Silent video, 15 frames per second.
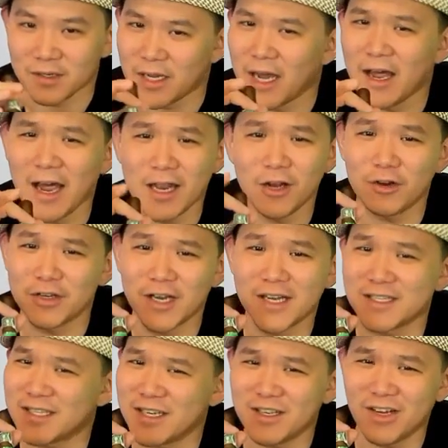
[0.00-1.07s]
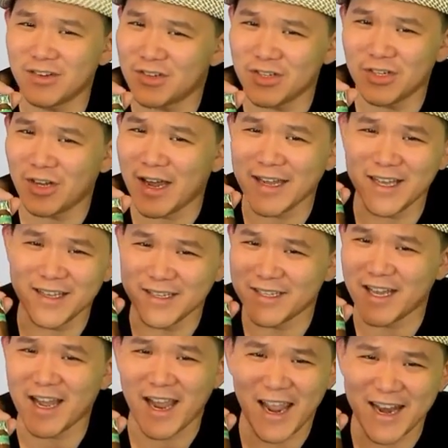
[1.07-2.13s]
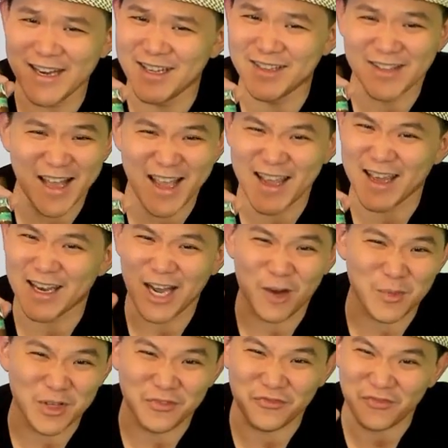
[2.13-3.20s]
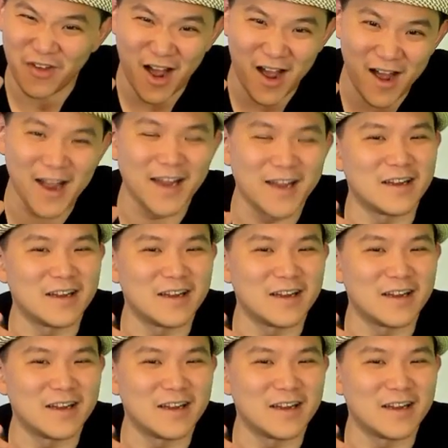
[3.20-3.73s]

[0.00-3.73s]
I, I know you gotta say, no, no, no, I can eat that any day and I'll be fine.